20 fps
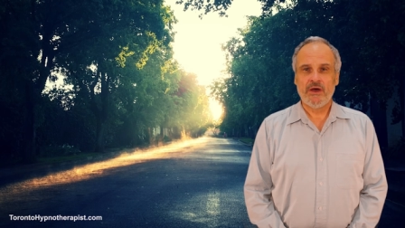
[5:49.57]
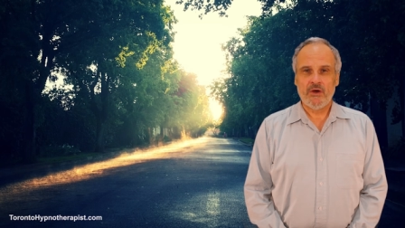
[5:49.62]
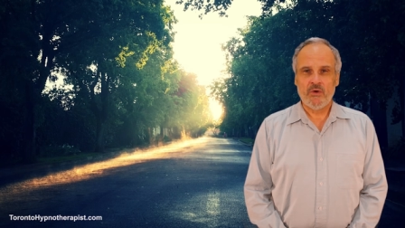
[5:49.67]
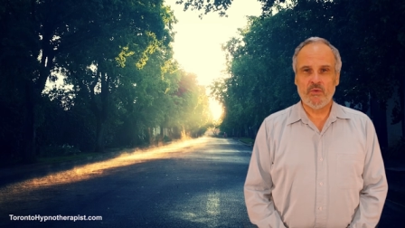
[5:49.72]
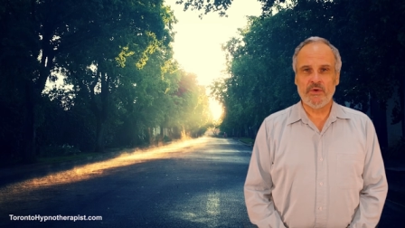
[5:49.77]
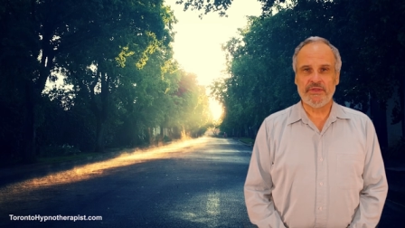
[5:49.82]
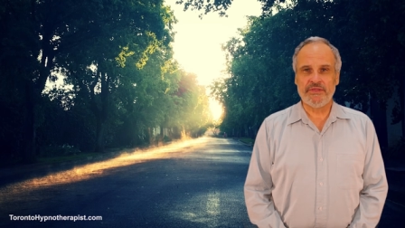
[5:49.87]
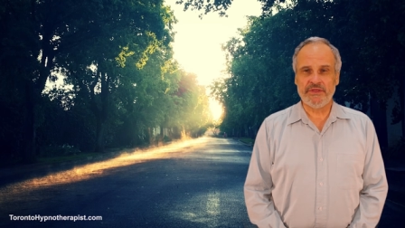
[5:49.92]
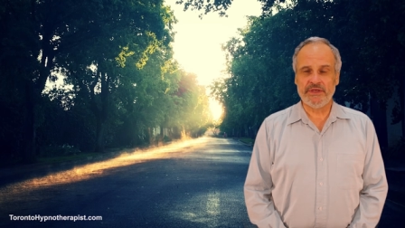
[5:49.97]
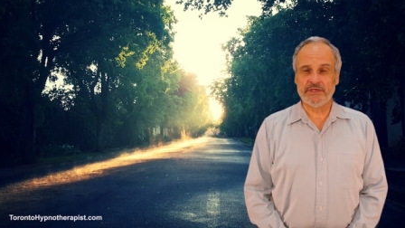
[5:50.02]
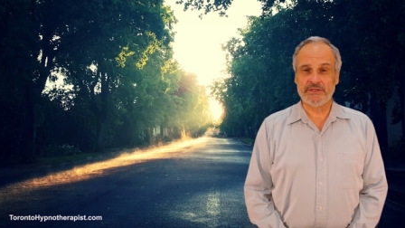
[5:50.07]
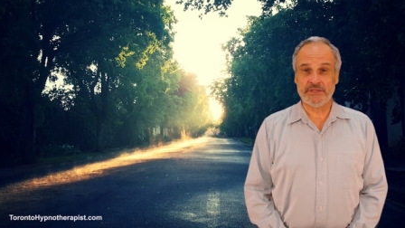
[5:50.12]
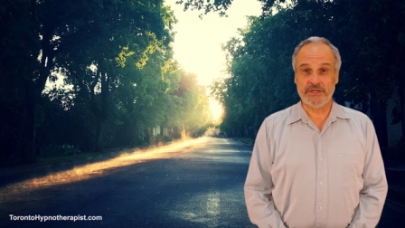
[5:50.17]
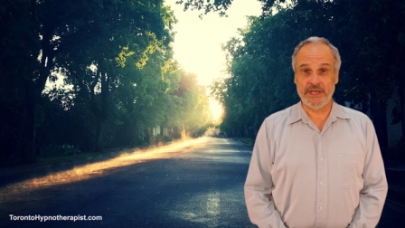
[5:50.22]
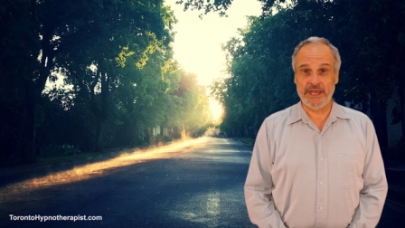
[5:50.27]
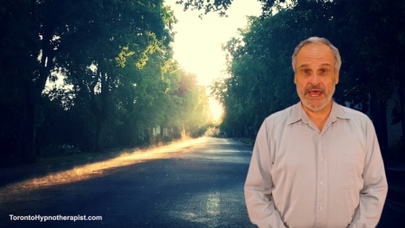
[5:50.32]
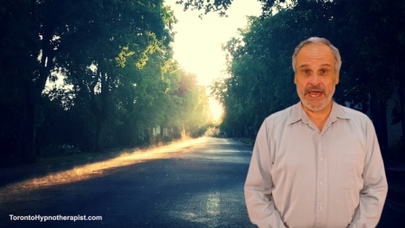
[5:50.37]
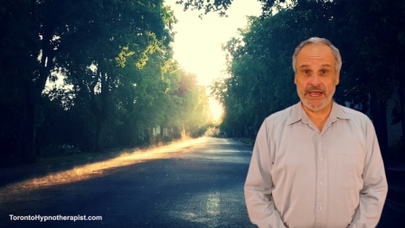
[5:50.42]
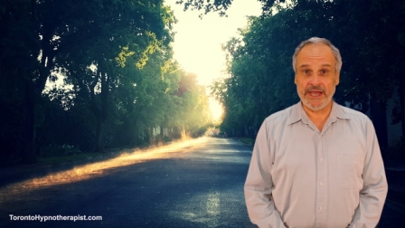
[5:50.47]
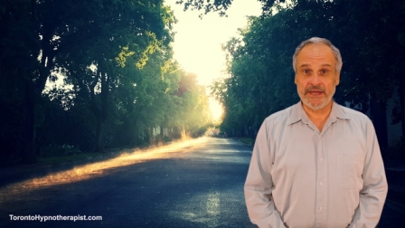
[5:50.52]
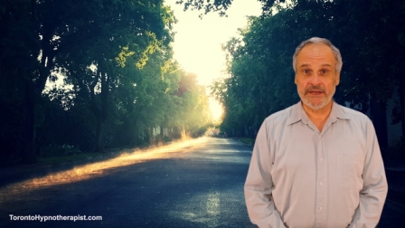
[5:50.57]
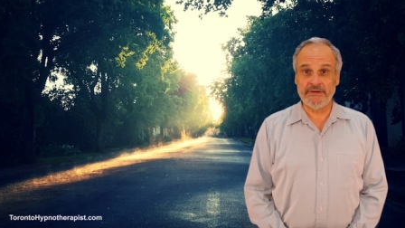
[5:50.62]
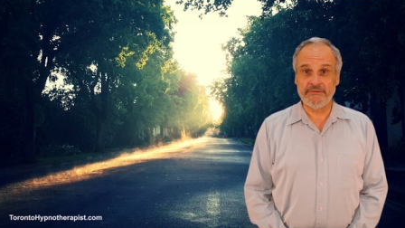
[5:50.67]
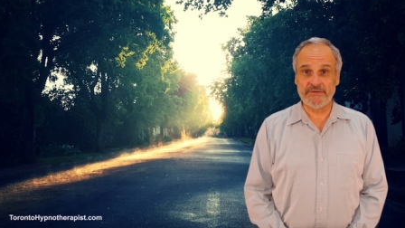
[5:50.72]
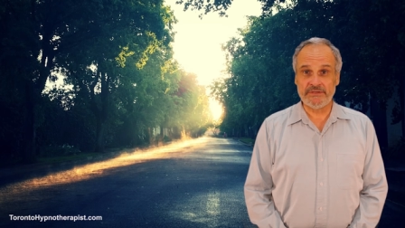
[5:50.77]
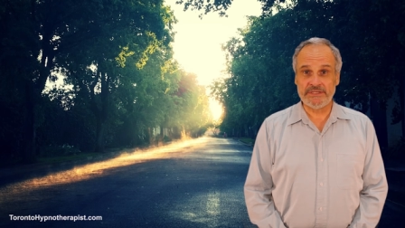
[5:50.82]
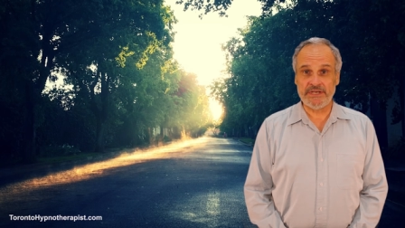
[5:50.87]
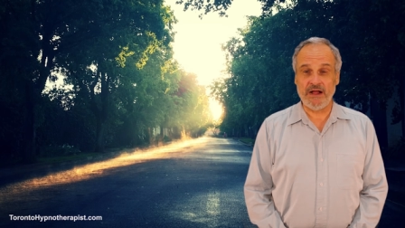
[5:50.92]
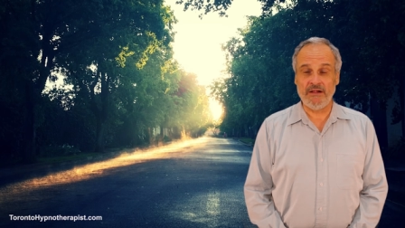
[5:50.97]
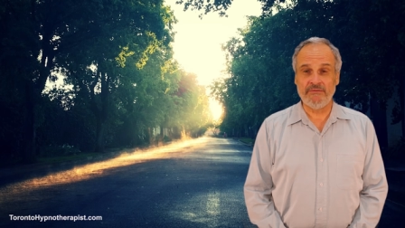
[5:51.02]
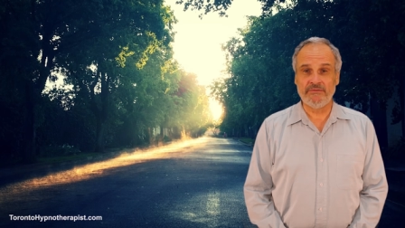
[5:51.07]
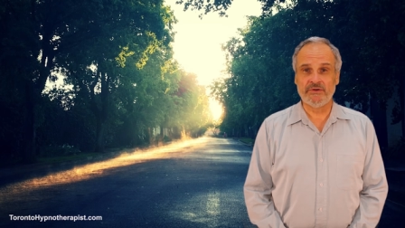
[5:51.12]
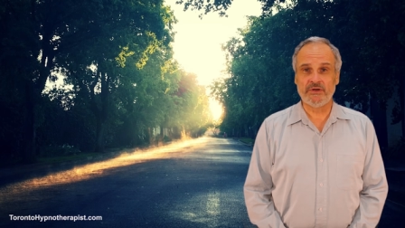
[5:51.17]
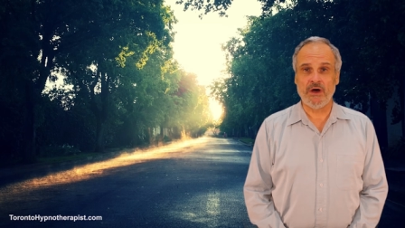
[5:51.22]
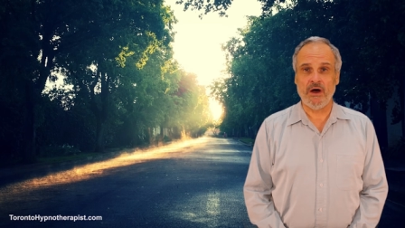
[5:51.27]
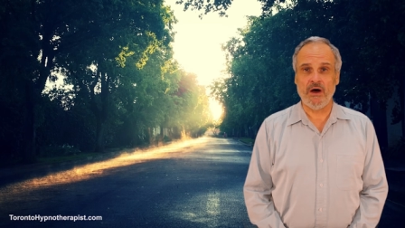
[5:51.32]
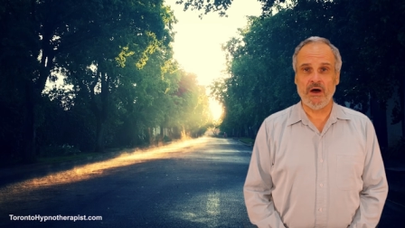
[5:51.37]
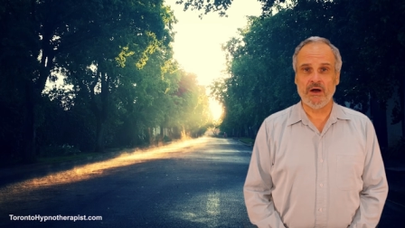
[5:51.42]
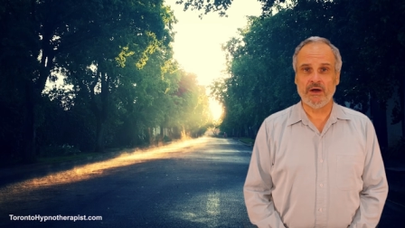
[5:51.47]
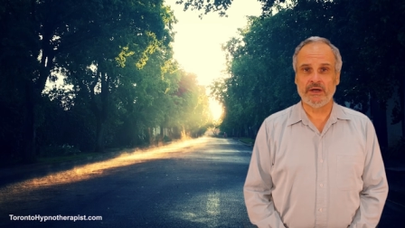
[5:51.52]
with this negative self
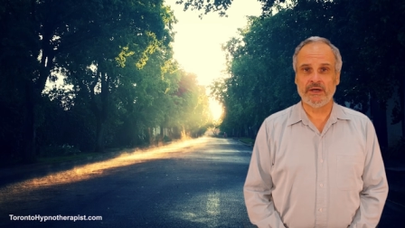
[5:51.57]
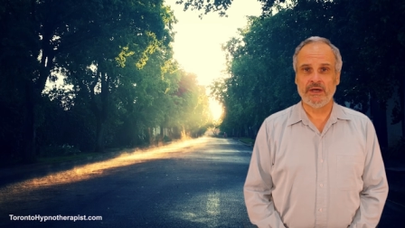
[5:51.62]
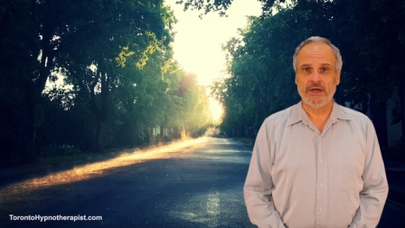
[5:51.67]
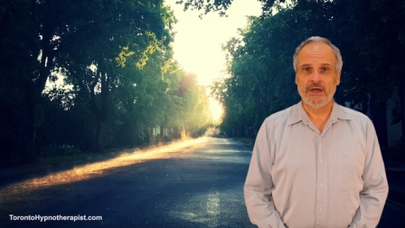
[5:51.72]
talk